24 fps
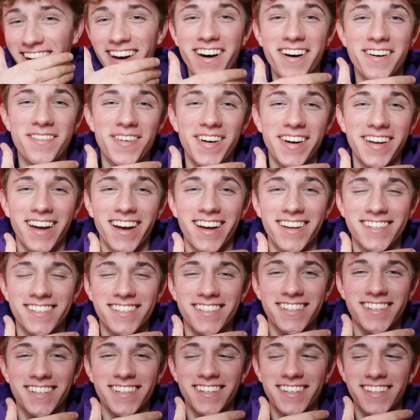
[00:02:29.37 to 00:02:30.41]
Oh my
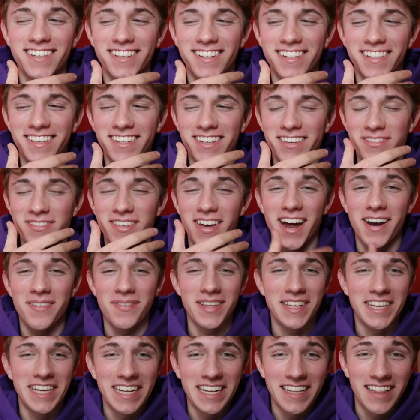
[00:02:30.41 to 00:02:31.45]
gosh, you've got to
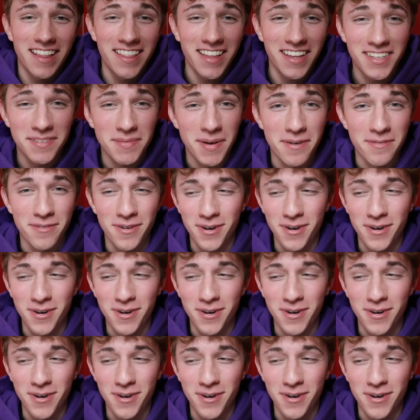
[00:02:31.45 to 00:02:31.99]
be kidding that that's my